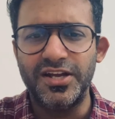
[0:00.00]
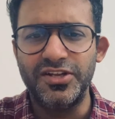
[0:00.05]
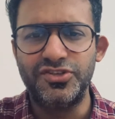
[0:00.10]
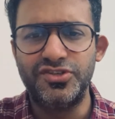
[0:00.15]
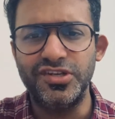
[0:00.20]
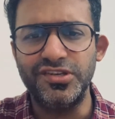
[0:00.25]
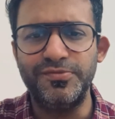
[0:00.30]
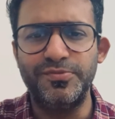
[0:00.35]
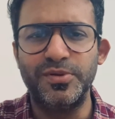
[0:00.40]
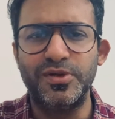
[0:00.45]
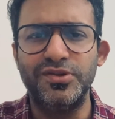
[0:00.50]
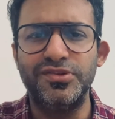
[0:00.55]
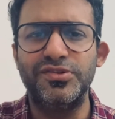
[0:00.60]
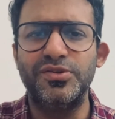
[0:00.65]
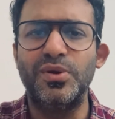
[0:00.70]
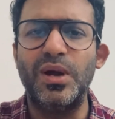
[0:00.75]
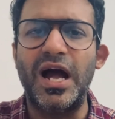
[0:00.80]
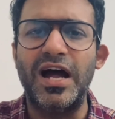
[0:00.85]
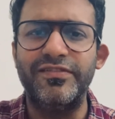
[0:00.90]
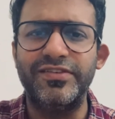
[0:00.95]
just because
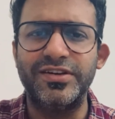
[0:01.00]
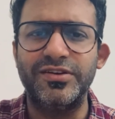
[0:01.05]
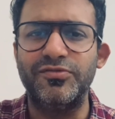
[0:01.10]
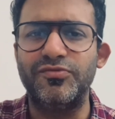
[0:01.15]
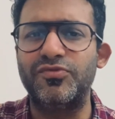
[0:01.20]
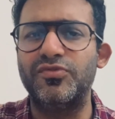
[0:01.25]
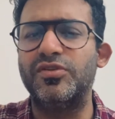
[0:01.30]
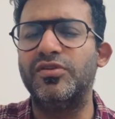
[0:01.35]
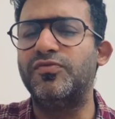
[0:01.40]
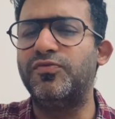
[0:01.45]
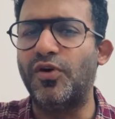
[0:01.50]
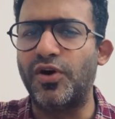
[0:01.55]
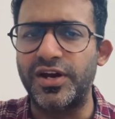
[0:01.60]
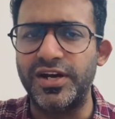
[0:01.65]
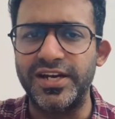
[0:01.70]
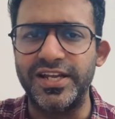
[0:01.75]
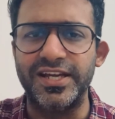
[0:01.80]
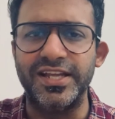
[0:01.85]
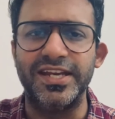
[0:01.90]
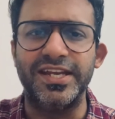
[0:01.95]
you have a
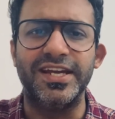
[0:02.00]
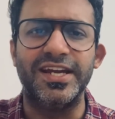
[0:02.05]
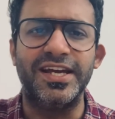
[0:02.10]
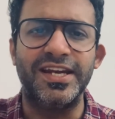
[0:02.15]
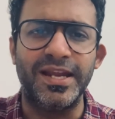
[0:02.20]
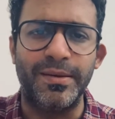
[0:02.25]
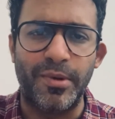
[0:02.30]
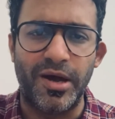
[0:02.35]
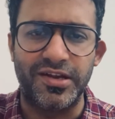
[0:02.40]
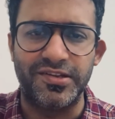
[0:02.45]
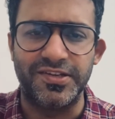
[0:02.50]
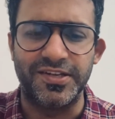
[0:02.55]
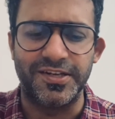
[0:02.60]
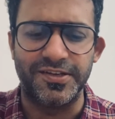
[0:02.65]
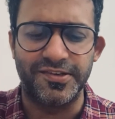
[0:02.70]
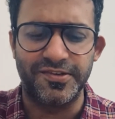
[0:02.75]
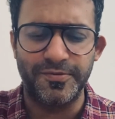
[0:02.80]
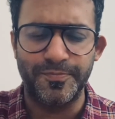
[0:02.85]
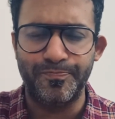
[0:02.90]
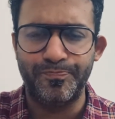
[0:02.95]
foreign degree in
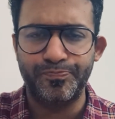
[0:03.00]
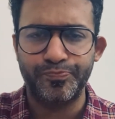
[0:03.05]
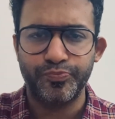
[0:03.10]
MRCS.